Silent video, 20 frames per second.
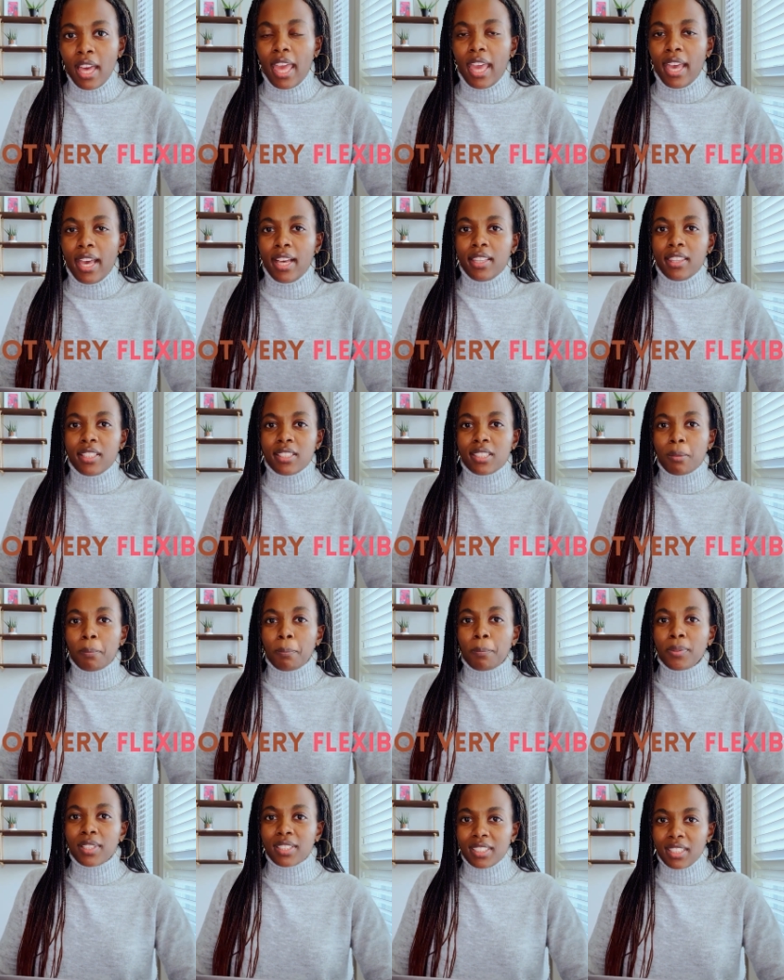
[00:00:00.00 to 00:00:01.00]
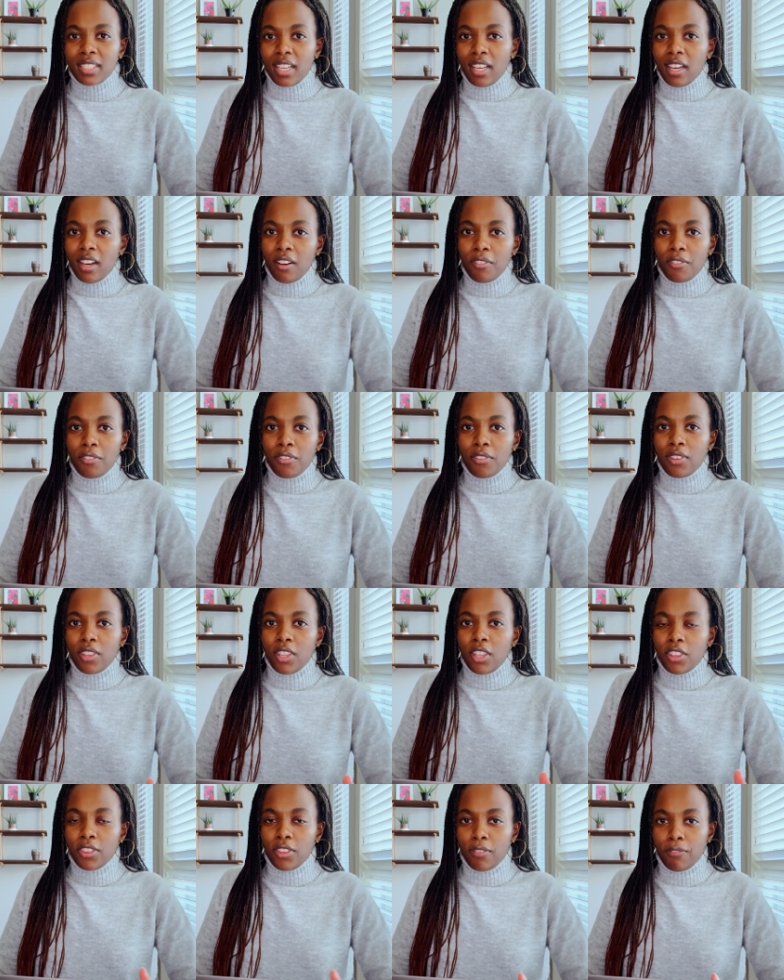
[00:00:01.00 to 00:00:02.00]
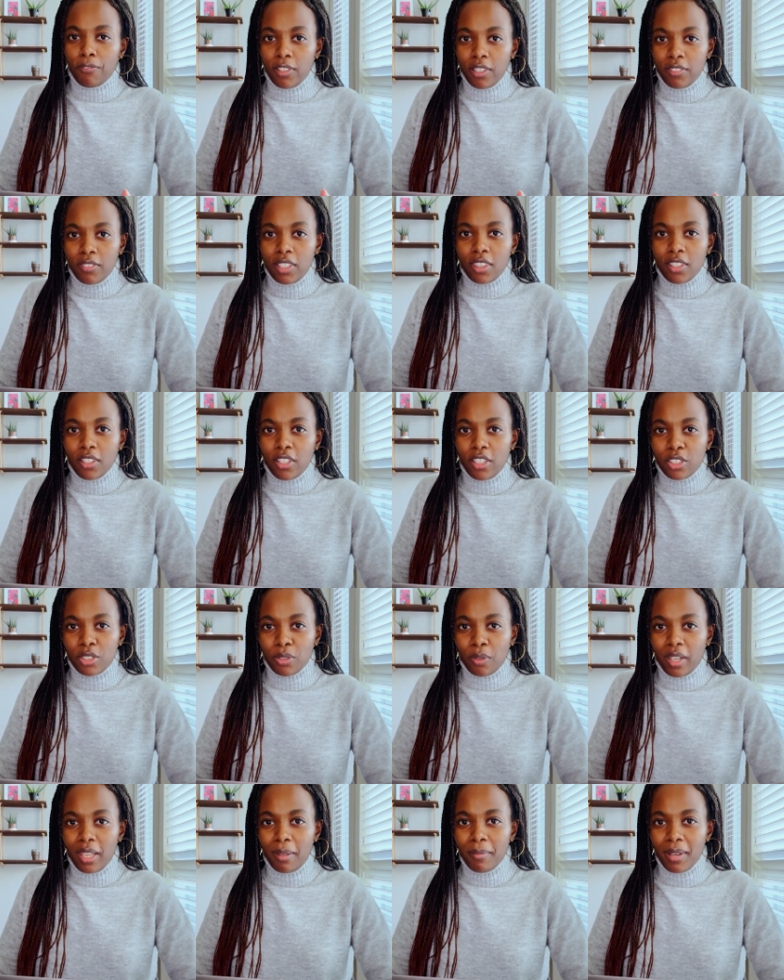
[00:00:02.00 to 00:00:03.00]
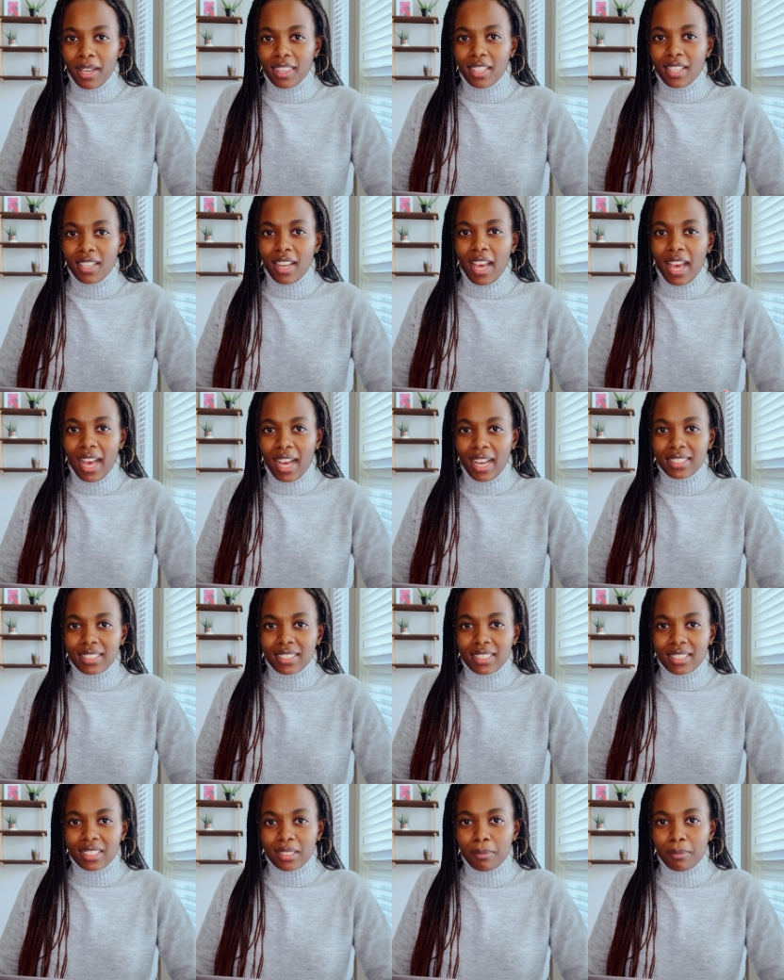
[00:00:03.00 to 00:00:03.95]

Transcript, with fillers: and the simplicity of the fifty thirty twenty method has its